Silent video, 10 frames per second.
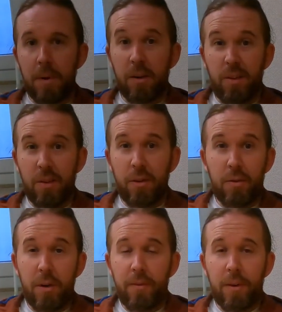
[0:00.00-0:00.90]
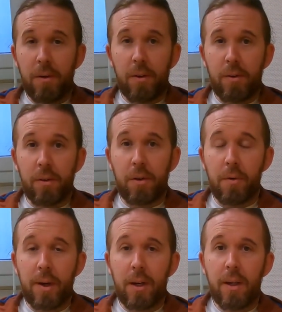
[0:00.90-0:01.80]
me into surgery if I understood
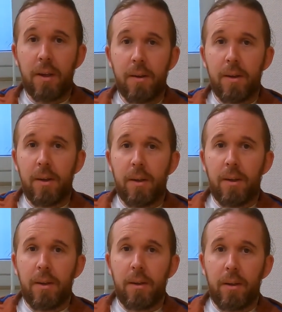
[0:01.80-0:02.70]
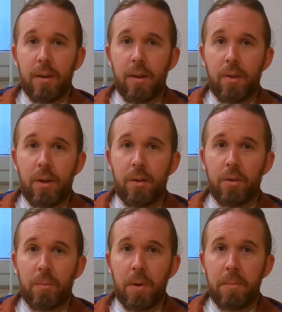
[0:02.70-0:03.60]
correctly. And they said it
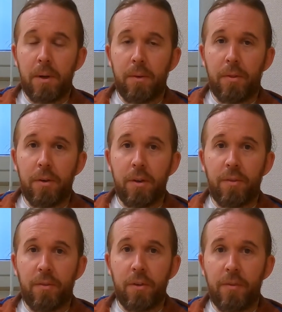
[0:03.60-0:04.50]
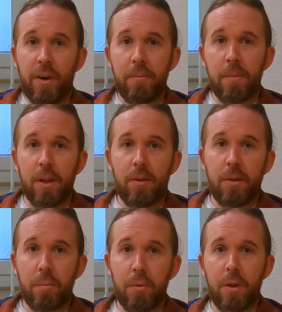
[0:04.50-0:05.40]
should be about 30 to 45 minutes,
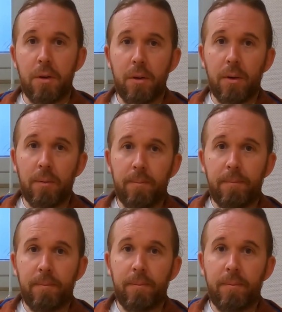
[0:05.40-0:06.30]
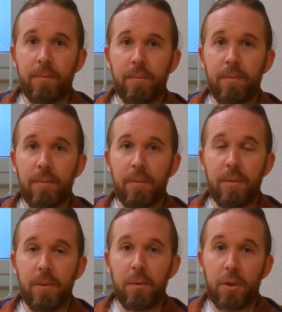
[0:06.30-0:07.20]
the procedure.
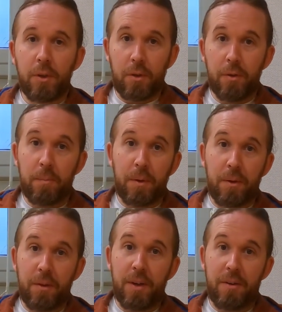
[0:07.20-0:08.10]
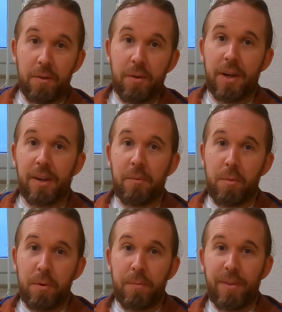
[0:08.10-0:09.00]
Which is good, because I don't like the
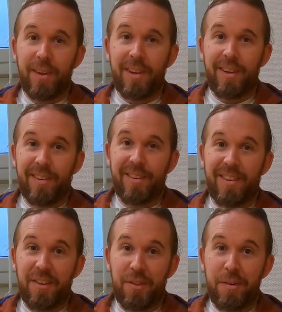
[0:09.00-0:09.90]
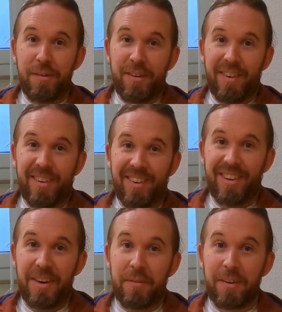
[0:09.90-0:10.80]
probe thing in the throat.
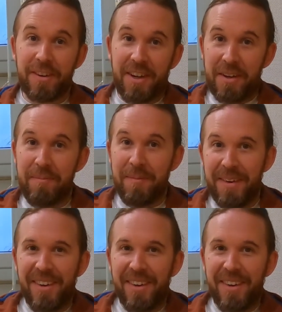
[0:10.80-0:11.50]
I'm going to tell him.